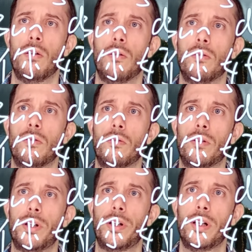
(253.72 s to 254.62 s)

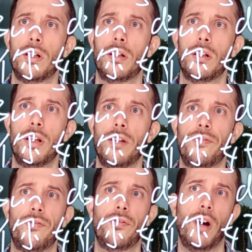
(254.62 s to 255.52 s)
or
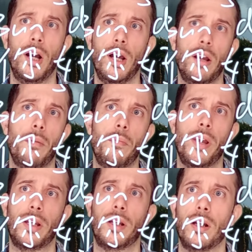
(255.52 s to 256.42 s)
if I
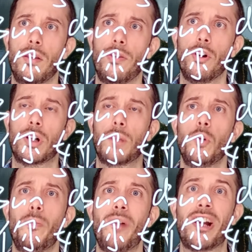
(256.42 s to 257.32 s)
make a dark
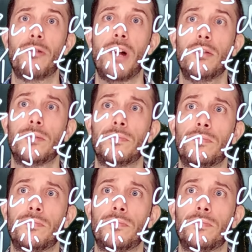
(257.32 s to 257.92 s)
blue background,